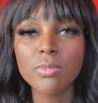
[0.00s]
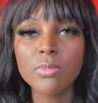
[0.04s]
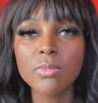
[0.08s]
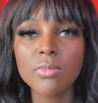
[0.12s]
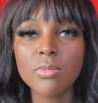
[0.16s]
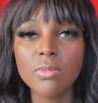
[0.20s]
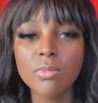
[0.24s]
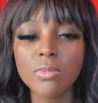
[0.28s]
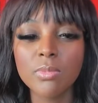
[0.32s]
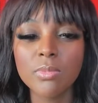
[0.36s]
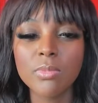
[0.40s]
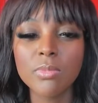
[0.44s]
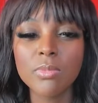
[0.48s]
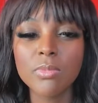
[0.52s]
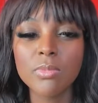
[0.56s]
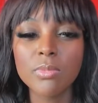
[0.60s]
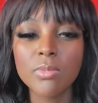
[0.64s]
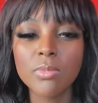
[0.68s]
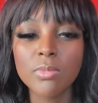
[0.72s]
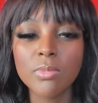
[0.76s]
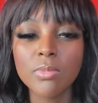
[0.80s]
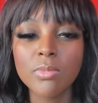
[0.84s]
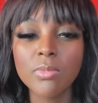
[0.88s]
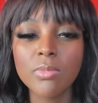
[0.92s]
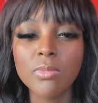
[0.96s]

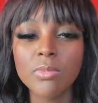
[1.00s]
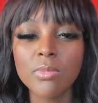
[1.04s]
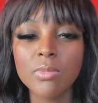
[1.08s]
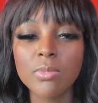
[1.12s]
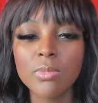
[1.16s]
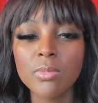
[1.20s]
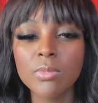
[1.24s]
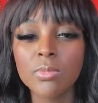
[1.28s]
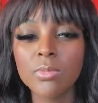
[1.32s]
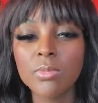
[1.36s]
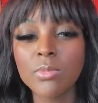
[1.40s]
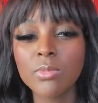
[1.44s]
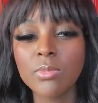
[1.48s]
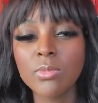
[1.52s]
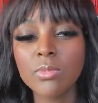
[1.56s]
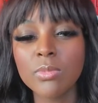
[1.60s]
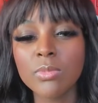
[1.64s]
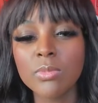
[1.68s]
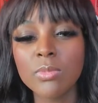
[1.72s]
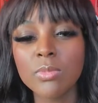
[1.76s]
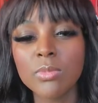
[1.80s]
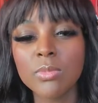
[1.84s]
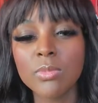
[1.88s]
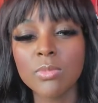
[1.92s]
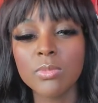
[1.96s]

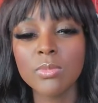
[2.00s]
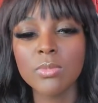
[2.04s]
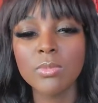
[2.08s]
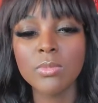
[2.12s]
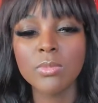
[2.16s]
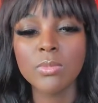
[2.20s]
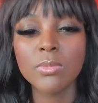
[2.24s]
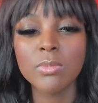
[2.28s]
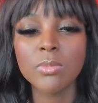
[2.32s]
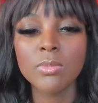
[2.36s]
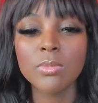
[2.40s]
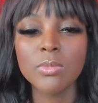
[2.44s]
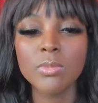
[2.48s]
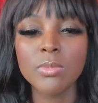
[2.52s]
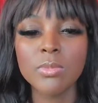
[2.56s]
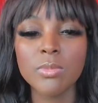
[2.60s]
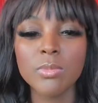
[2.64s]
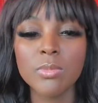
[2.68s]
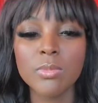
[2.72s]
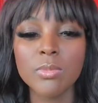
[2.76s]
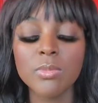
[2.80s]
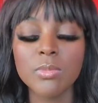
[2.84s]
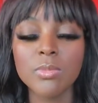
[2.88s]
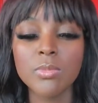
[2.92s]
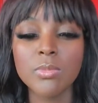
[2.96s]

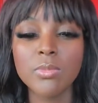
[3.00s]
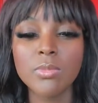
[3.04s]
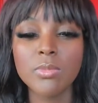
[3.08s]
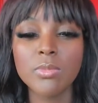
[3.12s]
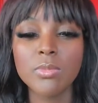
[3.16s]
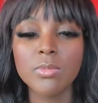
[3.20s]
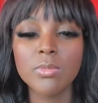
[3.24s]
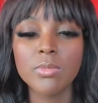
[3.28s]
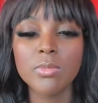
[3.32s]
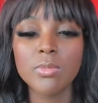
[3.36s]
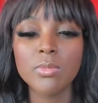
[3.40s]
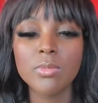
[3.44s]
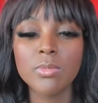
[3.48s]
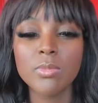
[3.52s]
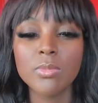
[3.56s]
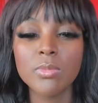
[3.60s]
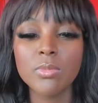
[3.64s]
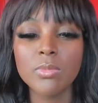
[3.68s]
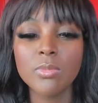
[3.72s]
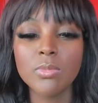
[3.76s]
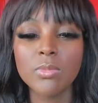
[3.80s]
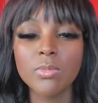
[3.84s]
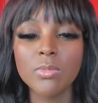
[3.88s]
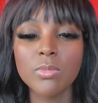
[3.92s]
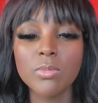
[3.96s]

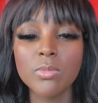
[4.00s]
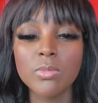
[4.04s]
(silent)